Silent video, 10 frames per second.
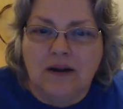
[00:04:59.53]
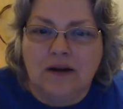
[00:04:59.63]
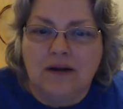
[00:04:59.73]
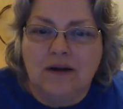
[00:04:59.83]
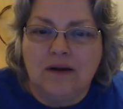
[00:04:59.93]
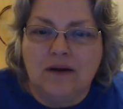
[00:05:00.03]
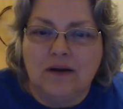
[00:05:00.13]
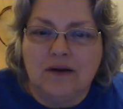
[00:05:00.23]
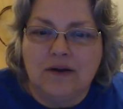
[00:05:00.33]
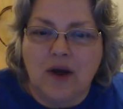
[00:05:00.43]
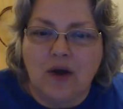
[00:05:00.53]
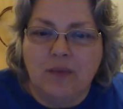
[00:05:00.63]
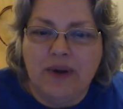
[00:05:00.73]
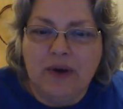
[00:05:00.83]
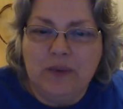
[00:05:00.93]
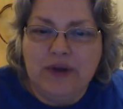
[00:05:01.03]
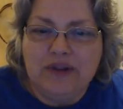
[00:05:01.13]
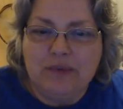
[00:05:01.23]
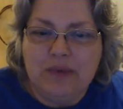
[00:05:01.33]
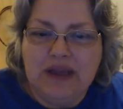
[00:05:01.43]
Oh, y'all bear
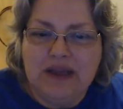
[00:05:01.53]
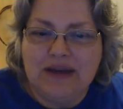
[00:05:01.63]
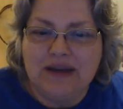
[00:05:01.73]
with me.